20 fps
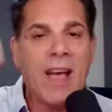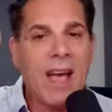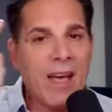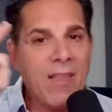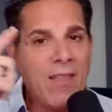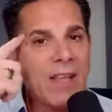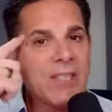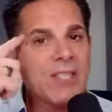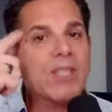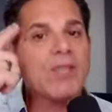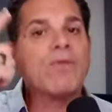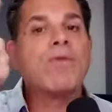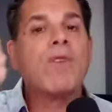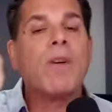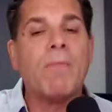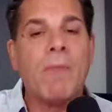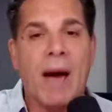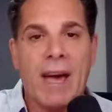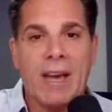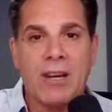and that's a
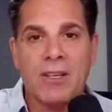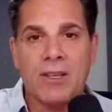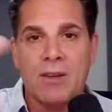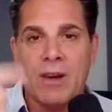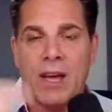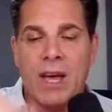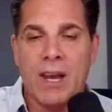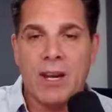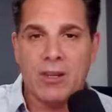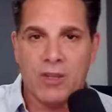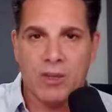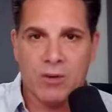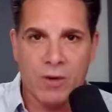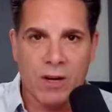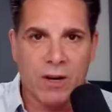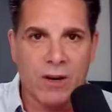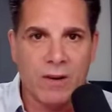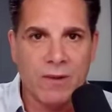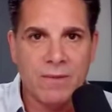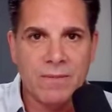reminder and a
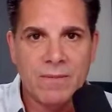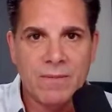trigger.